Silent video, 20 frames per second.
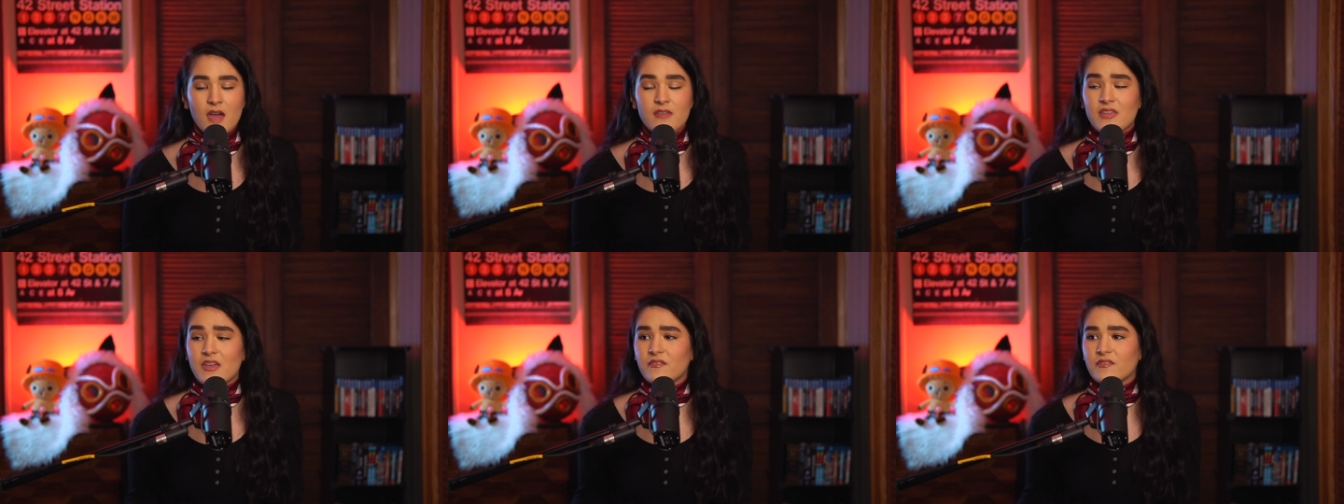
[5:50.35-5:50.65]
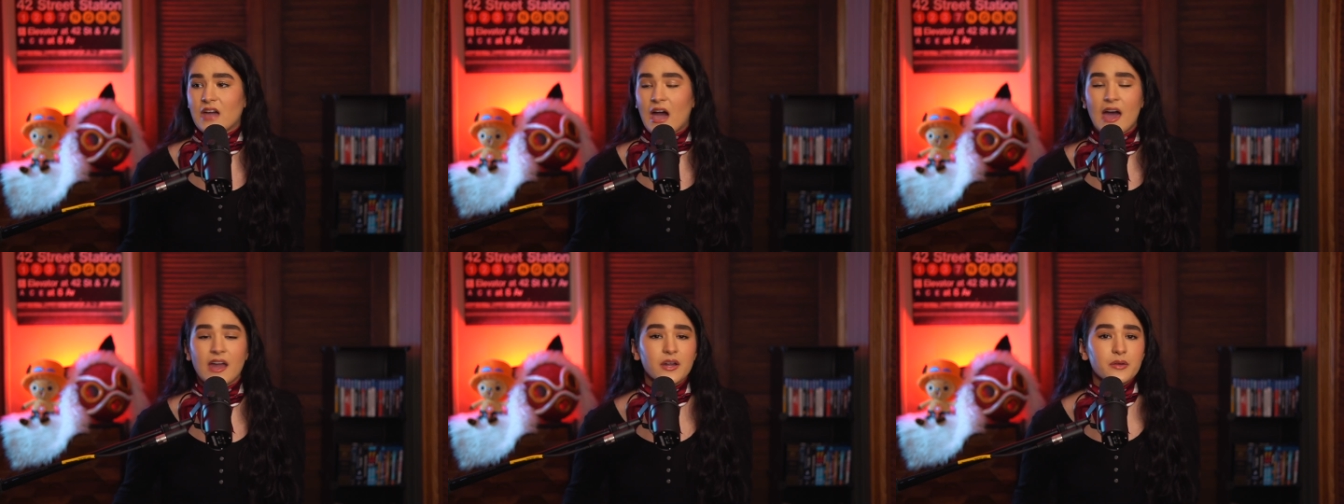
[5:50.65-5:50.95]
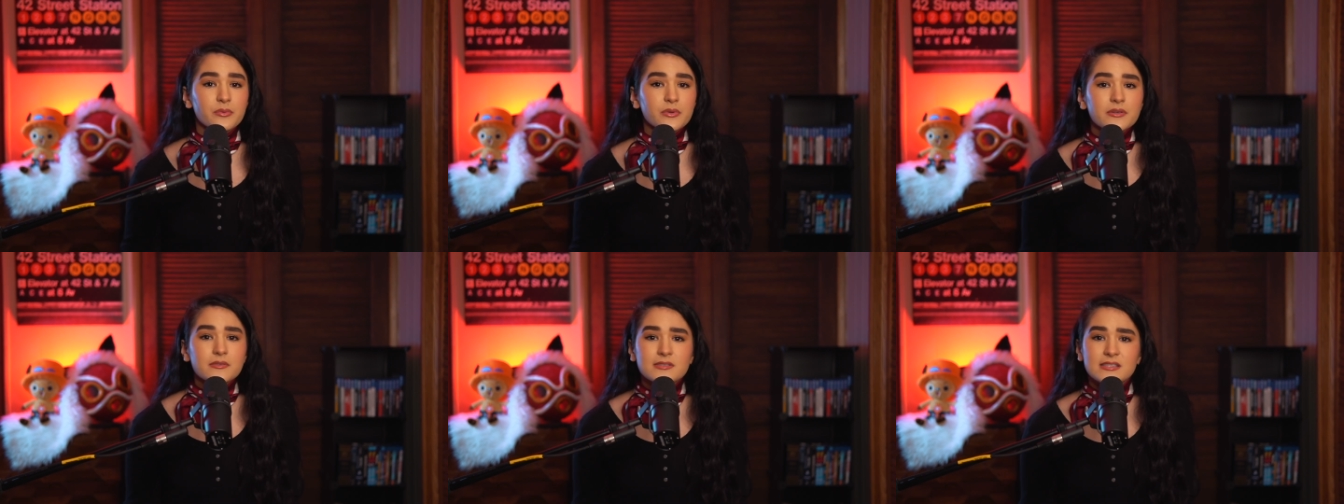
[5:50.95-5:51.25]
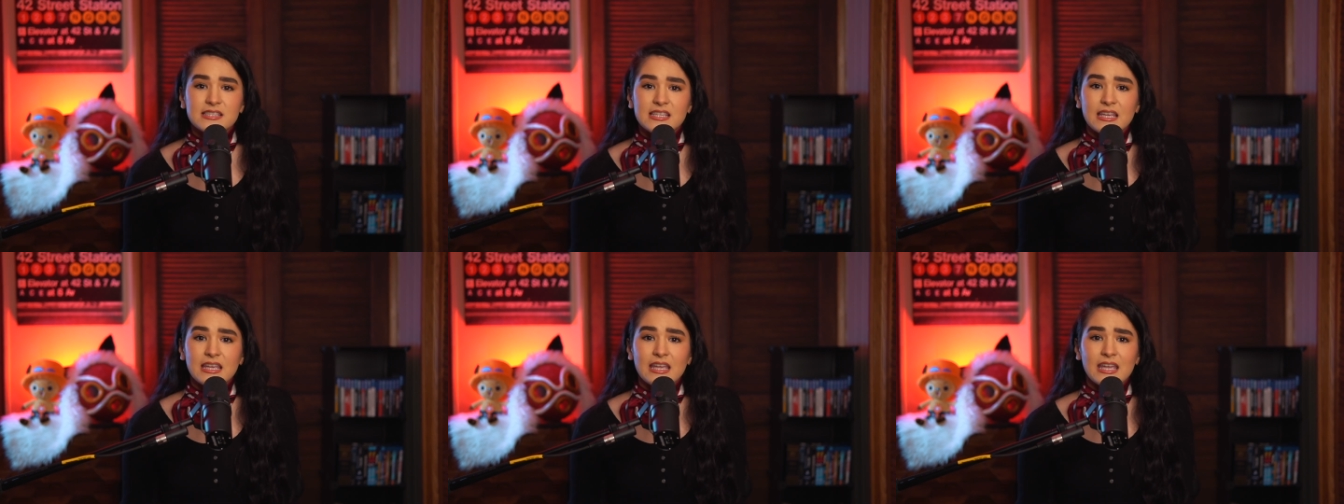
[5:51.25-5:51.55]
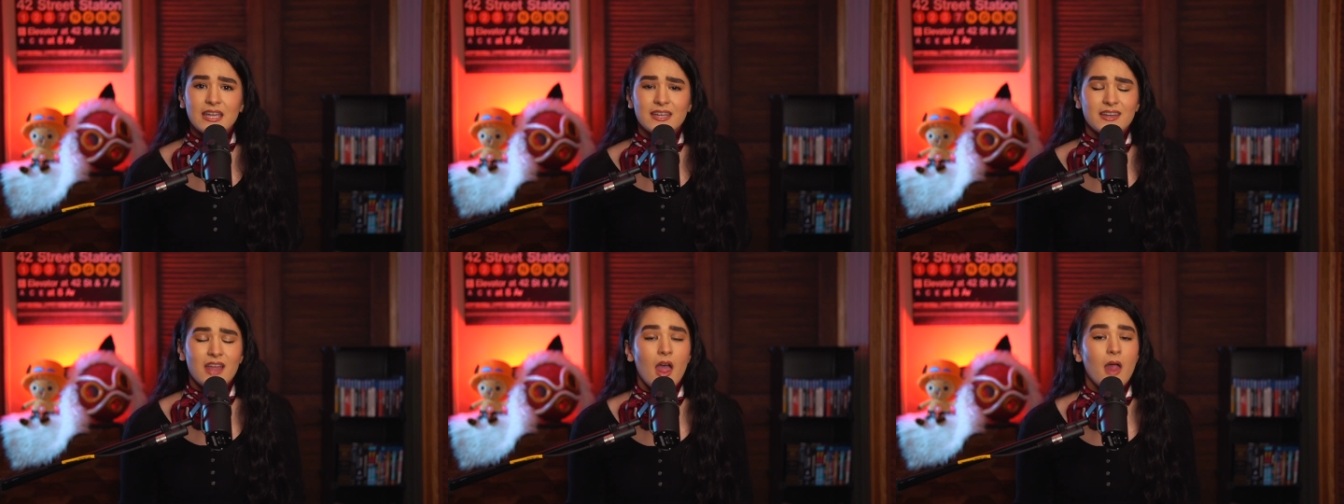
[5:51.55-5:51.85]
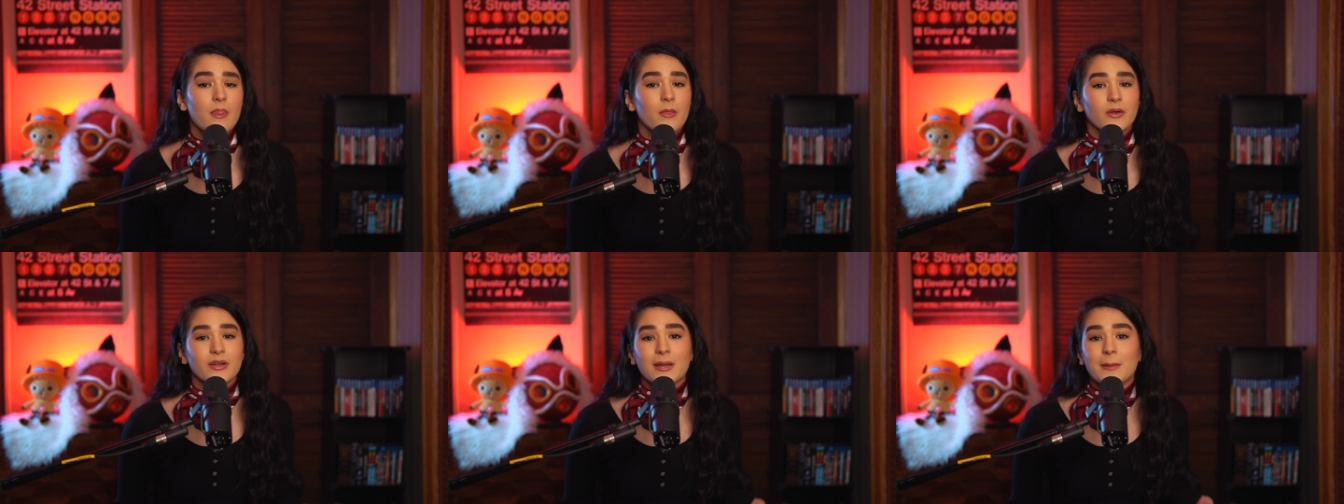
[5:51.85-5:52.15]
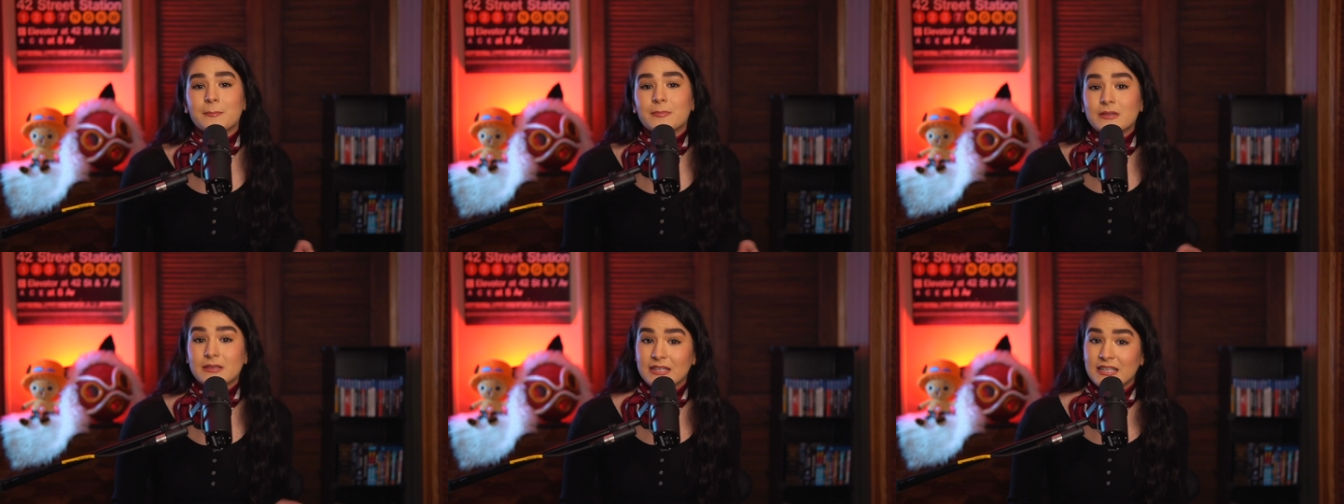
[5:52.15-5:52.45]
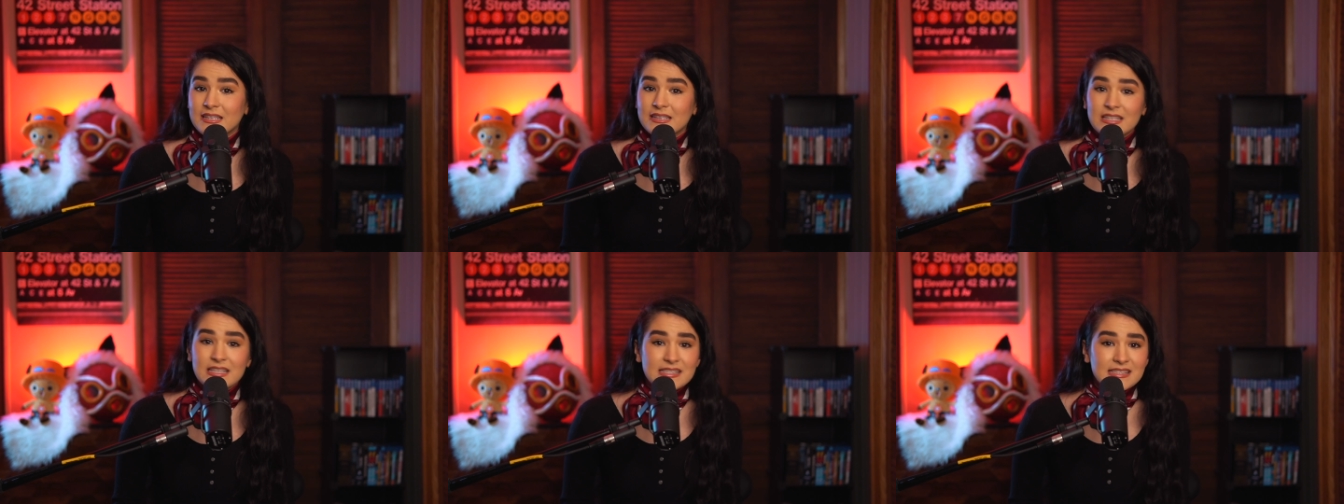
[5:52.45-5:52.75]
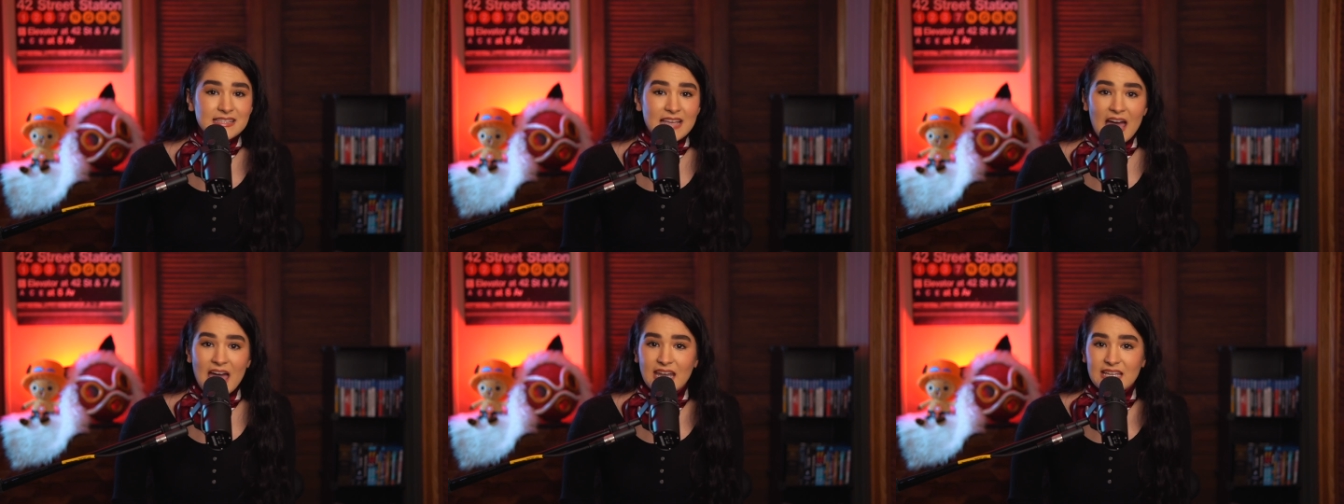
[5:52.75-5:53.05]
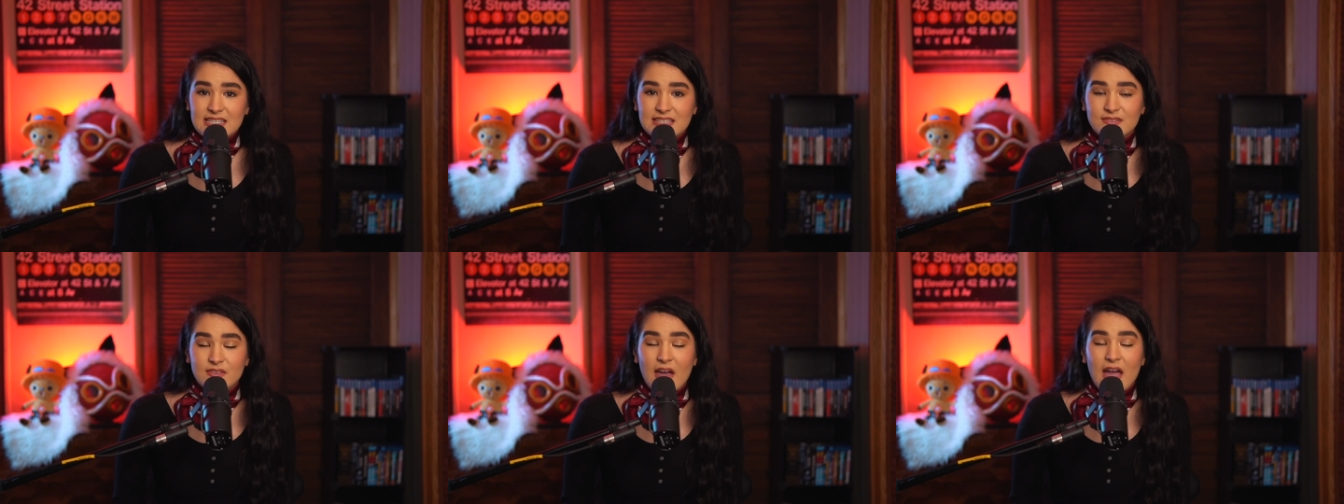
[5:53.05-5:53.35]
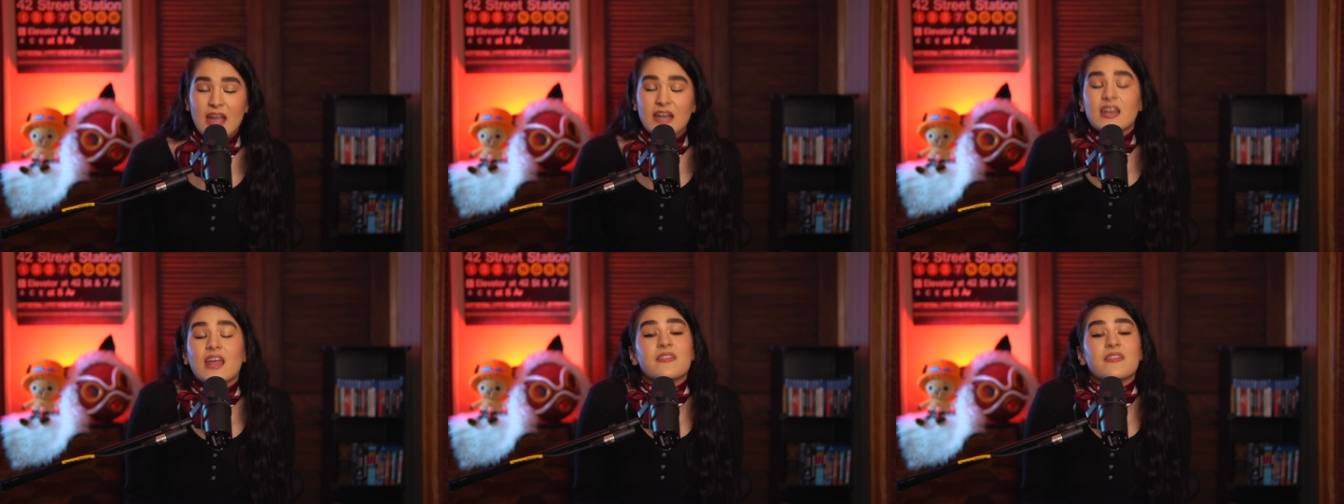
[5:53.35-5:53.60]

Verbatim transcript: They've got a routine, they're completely satisfied,